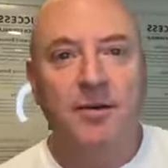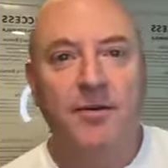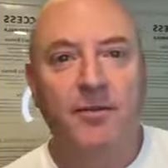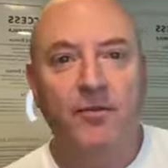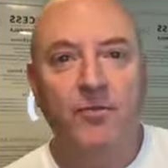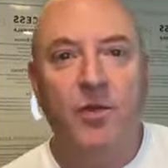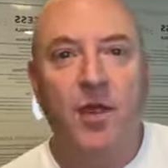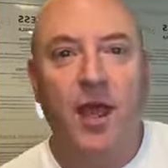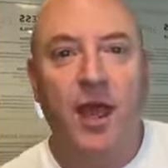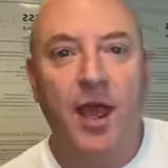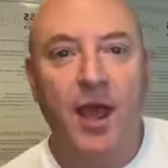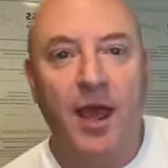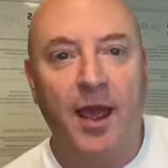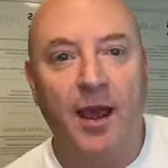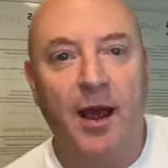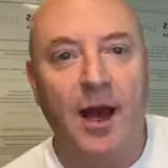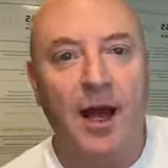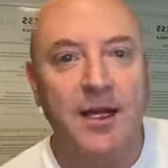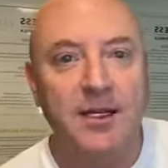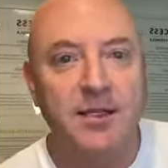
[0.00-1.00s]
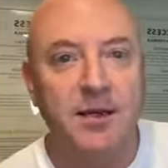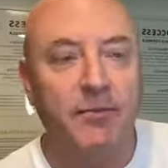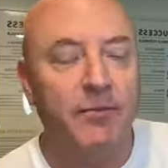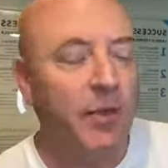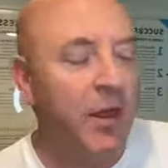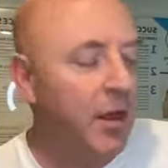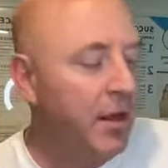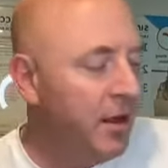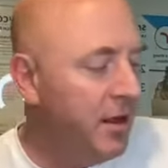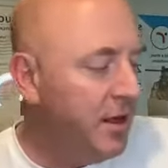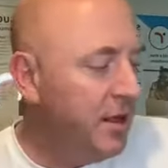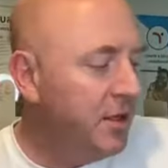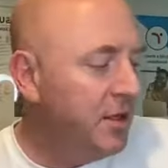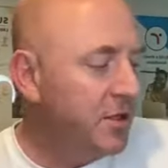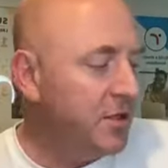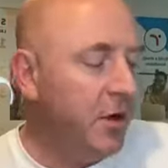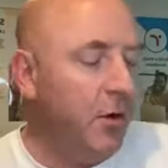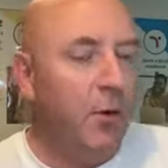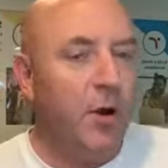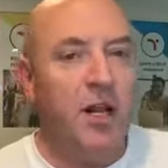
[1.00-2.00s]
Okay, awesome.
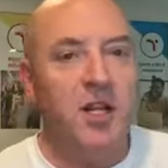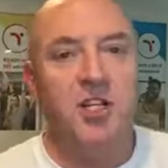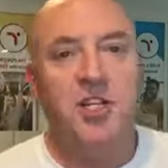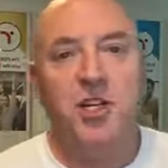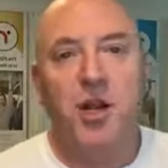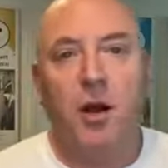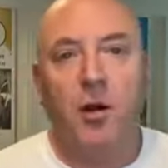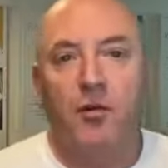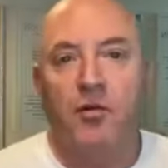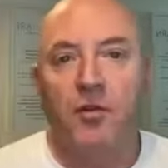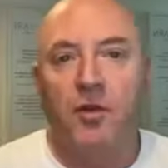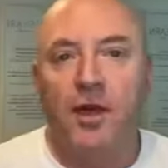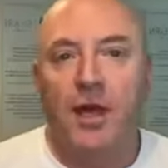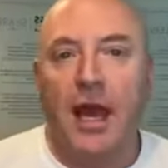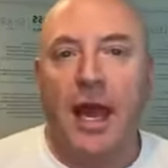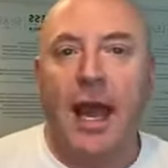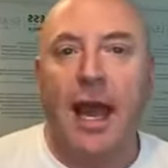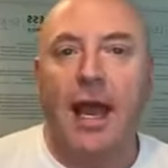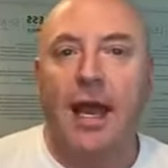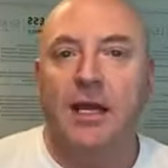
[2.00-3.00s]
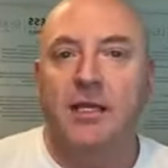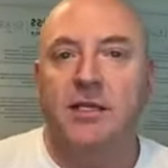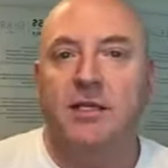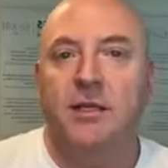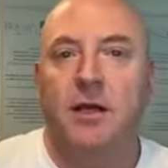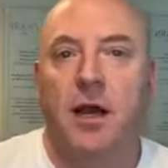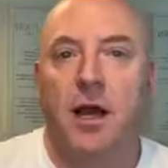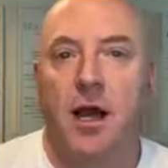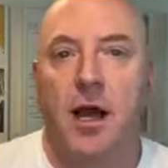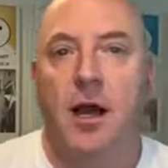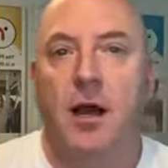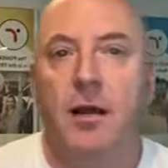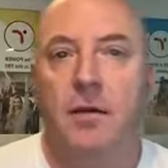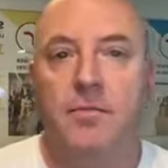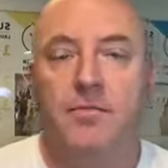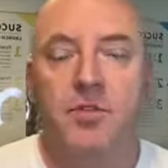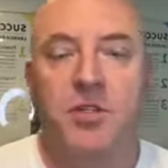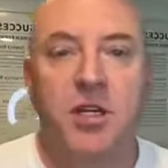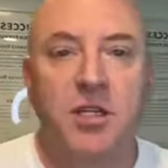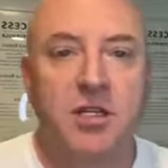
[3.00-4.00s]
So I want to share with you guys
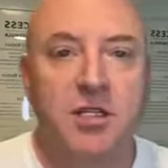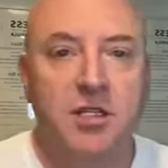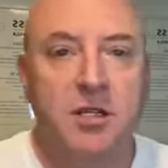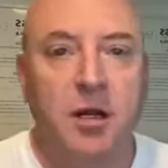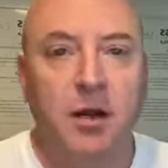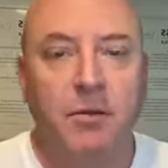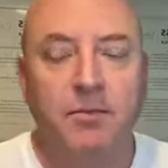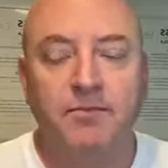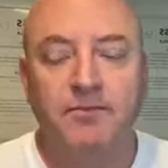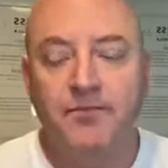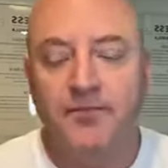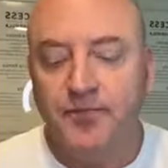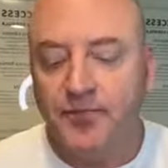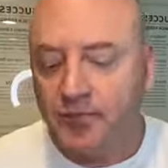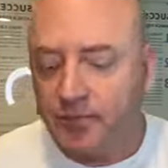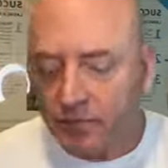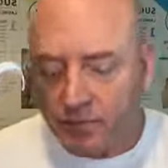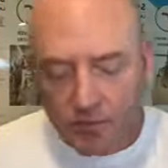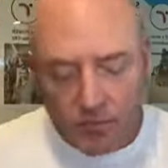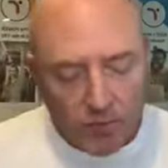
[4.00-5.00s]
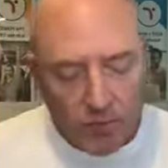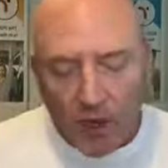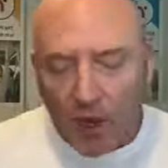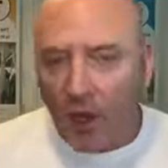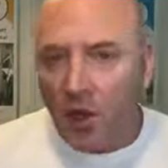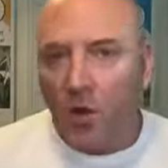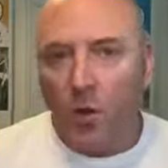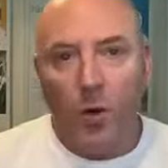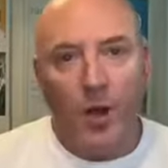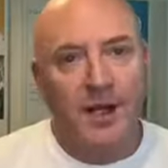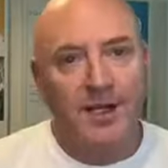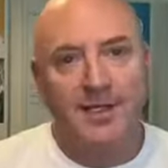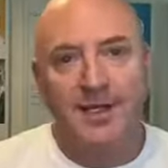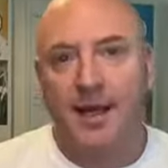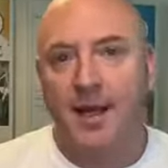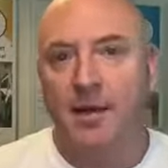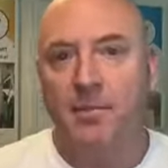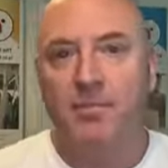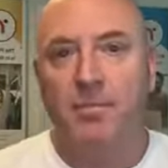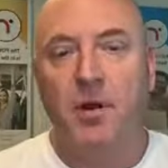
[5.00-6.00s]
just some quick
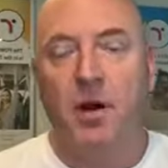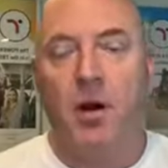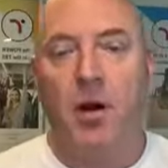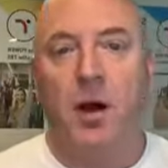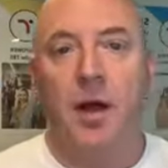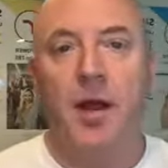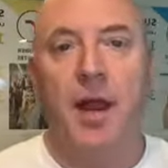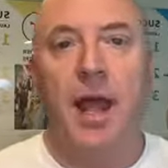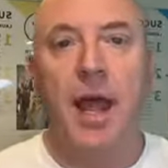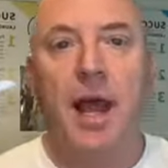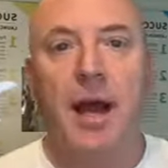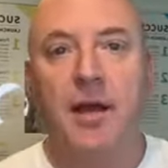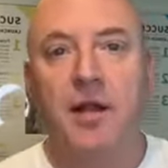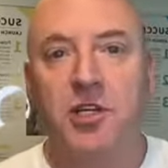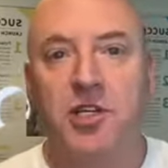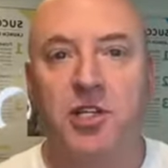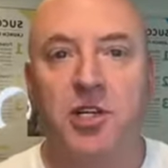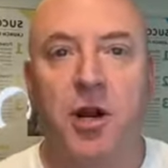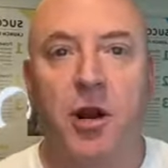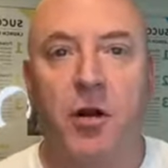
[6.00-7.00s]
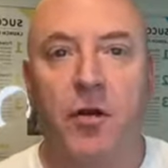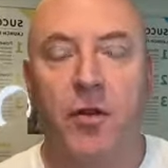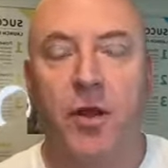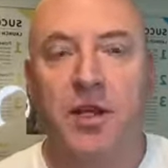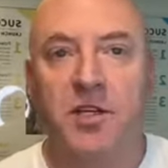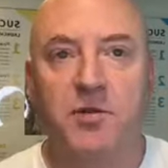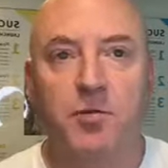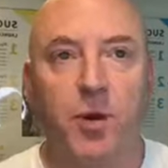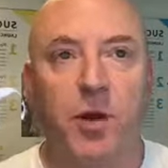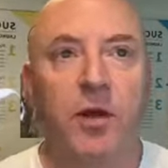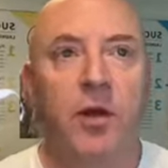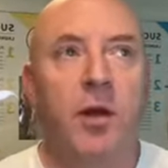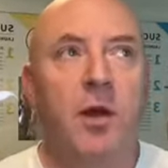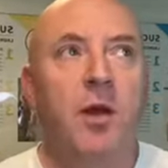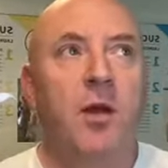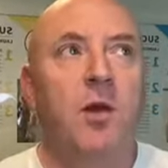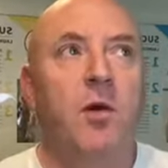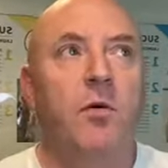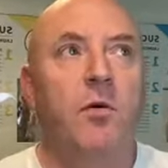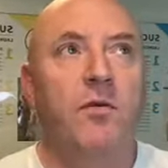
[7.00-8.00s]
tip on how to share this. We've
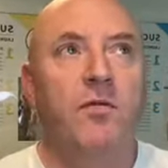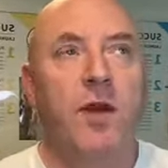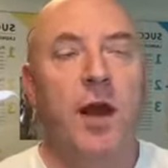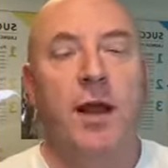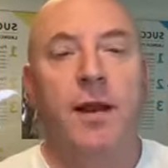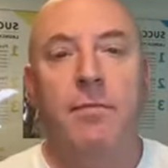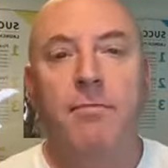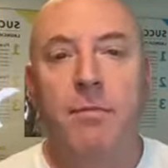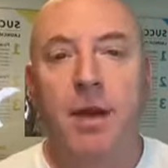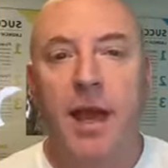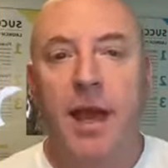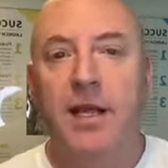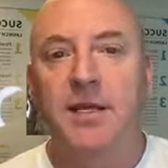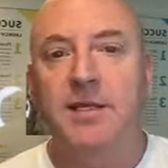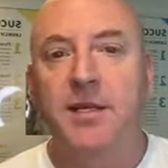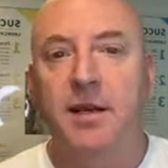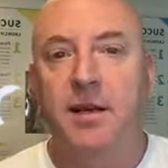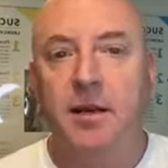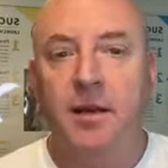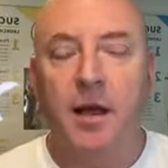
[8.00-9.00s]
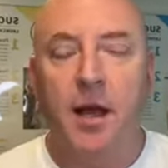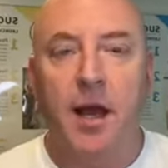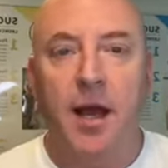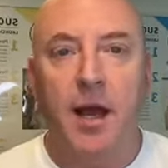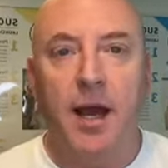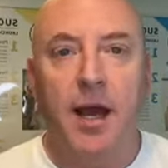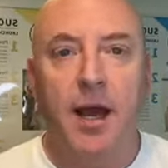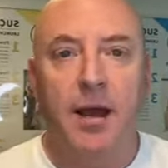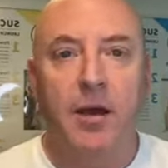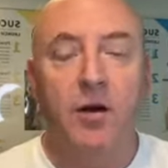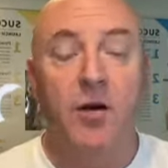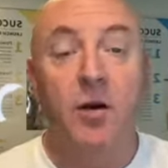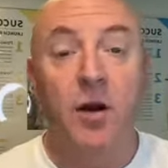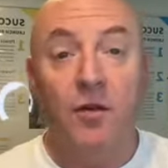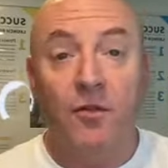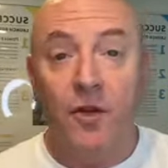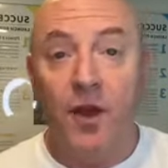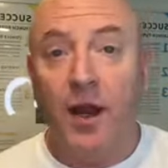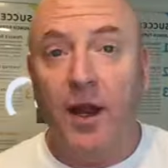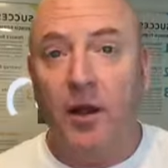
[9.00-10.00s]
got an amazing
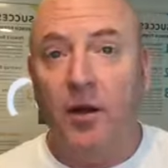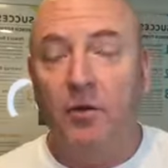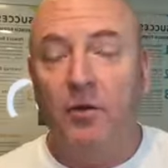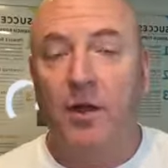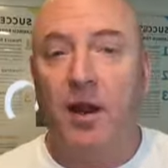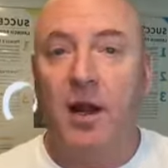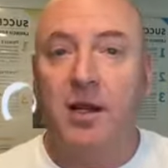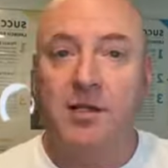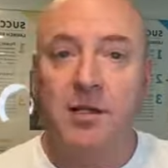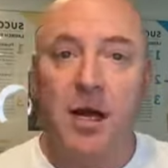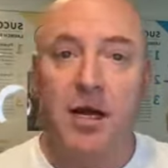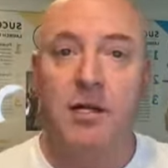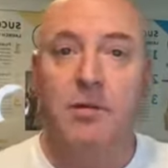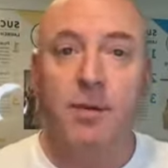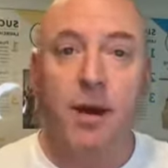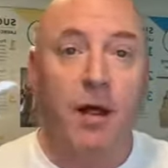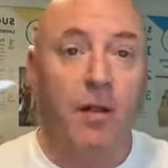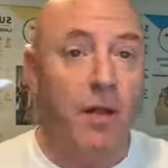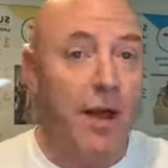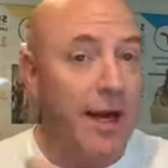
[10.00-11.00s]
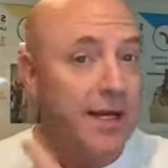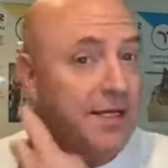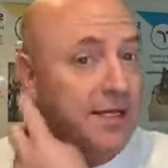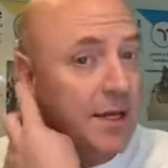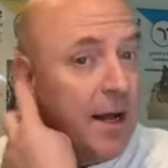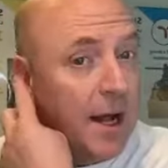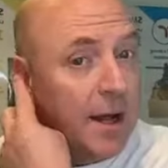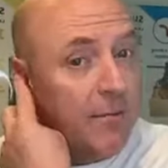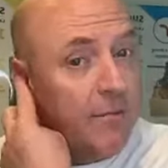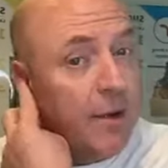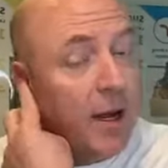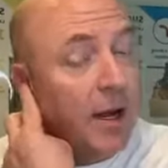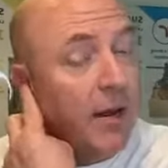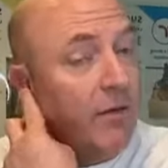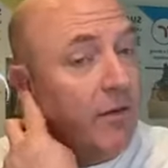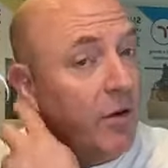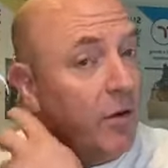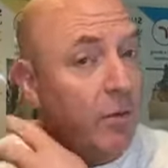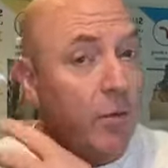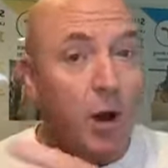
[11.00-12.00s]
hook video that I talked about last night. Many of
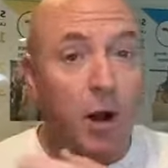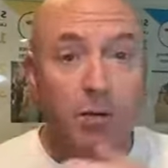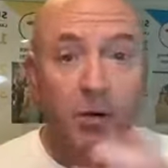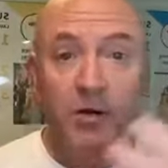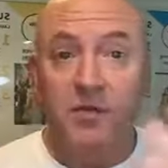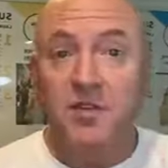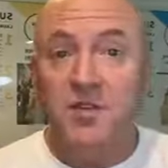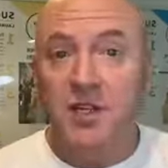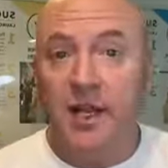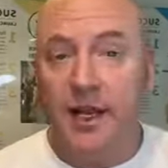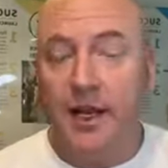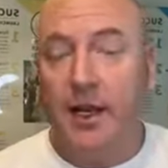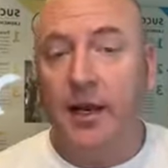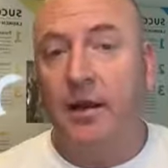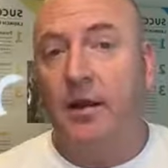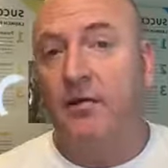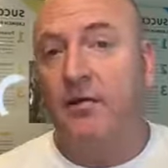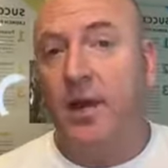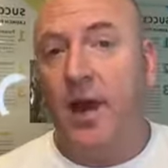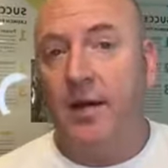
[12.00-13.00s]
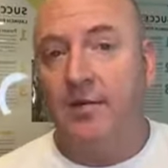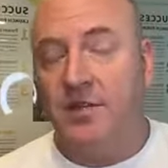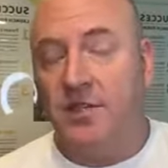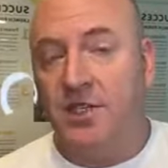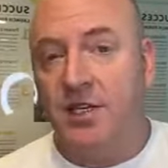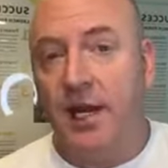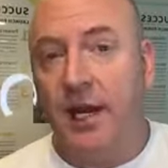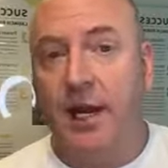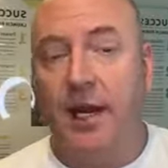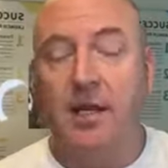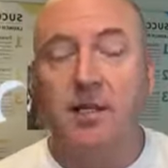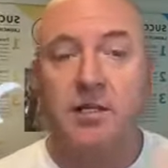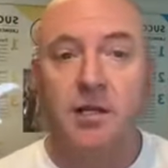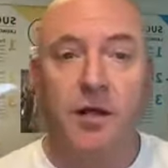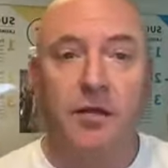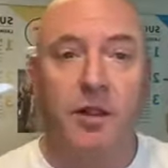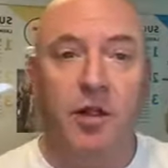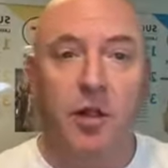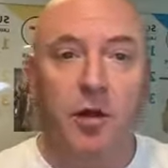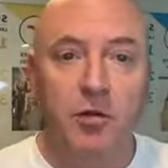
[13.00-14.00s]
you probably have seen it, and if you haven't seen it, it's
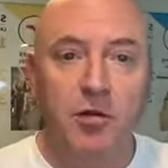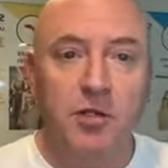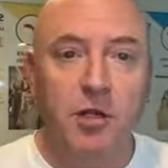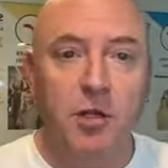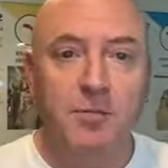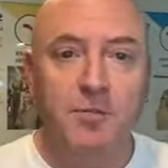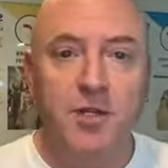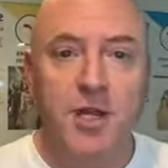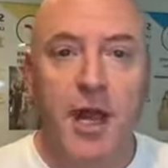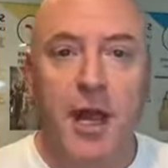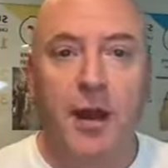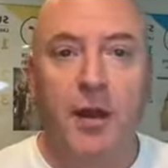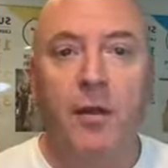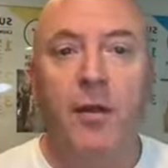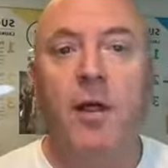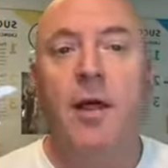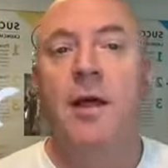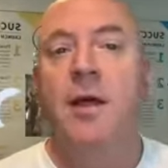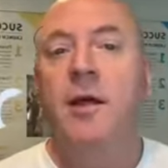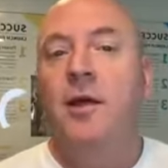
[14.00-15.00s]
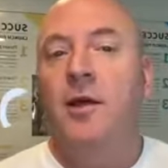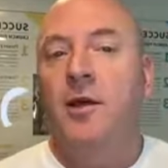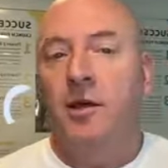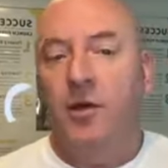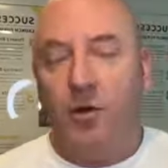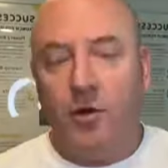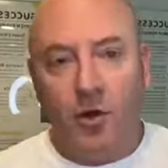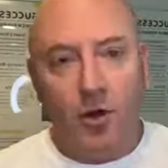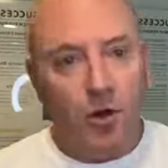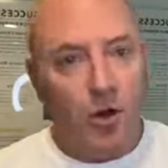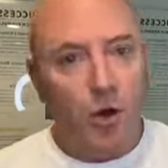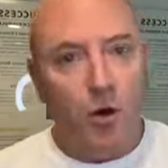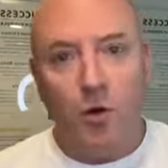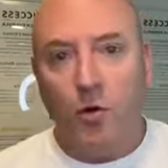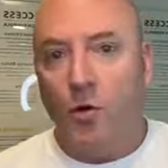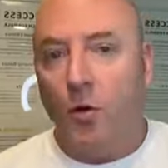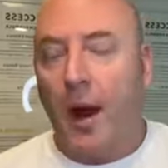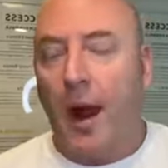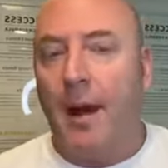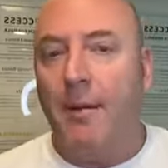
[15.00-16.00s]
on the YouTube channel. You can go
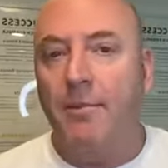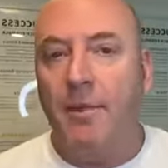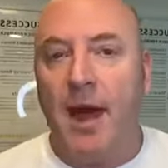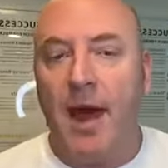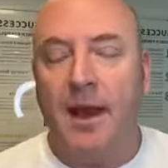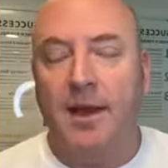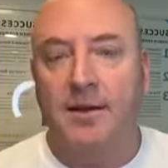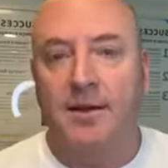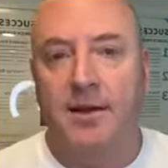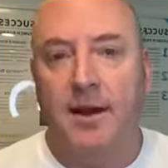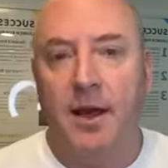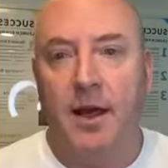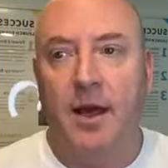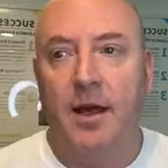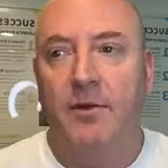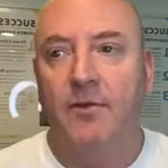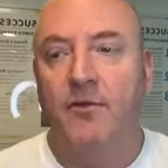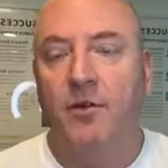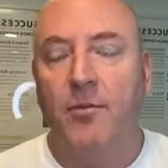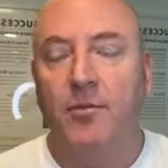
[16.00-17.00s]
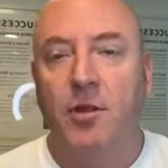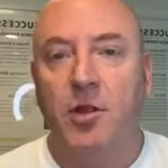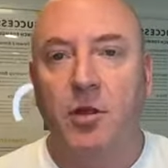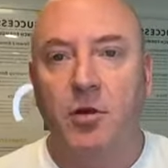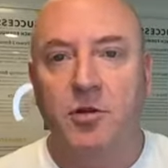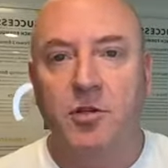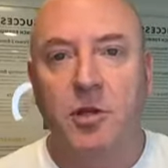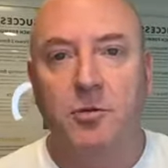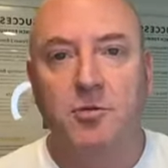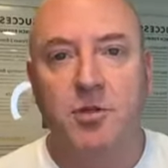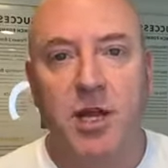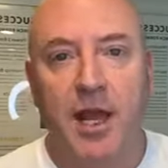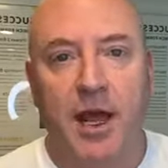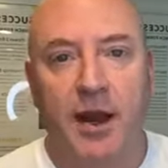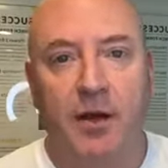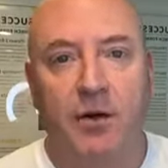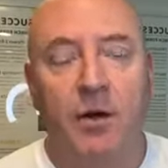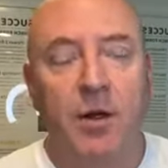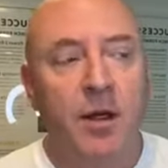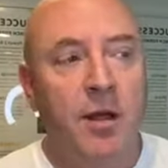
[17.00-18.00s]
grab that from the YouTube
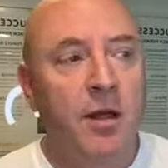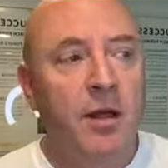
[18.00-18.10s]
channel.